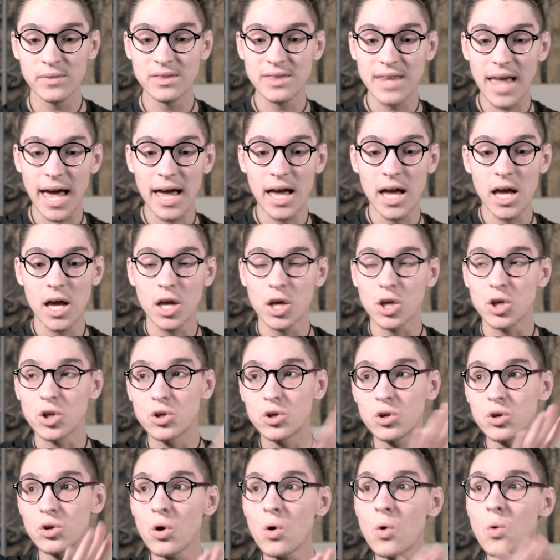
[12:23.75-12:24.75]
that
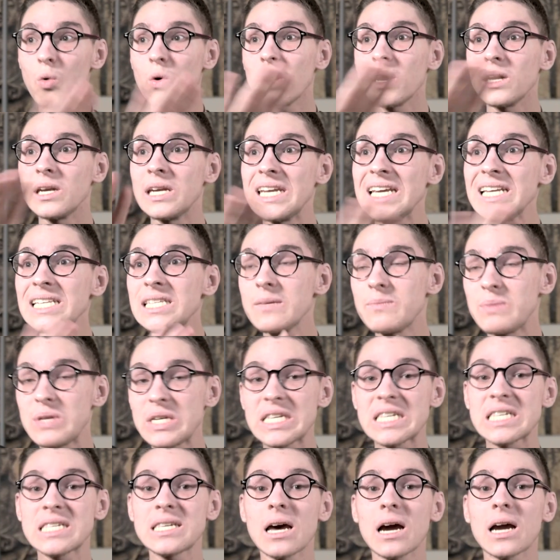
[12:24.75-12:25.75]
you don't need to be
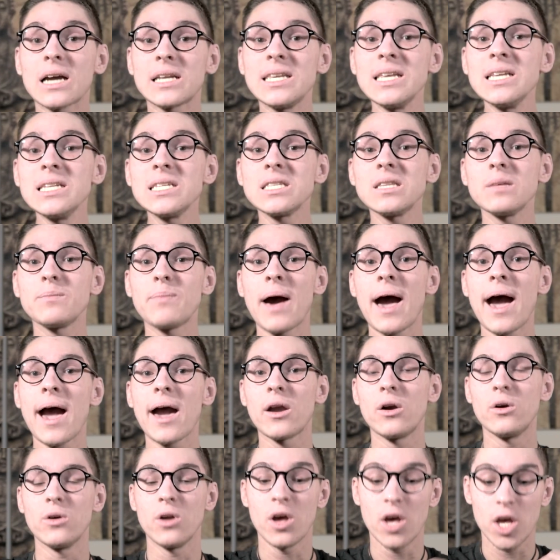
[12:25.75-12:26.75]
sucked into the
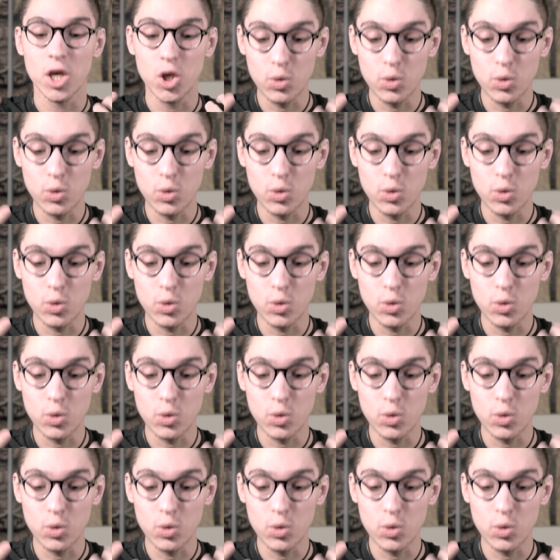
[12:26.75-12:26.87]
pattern.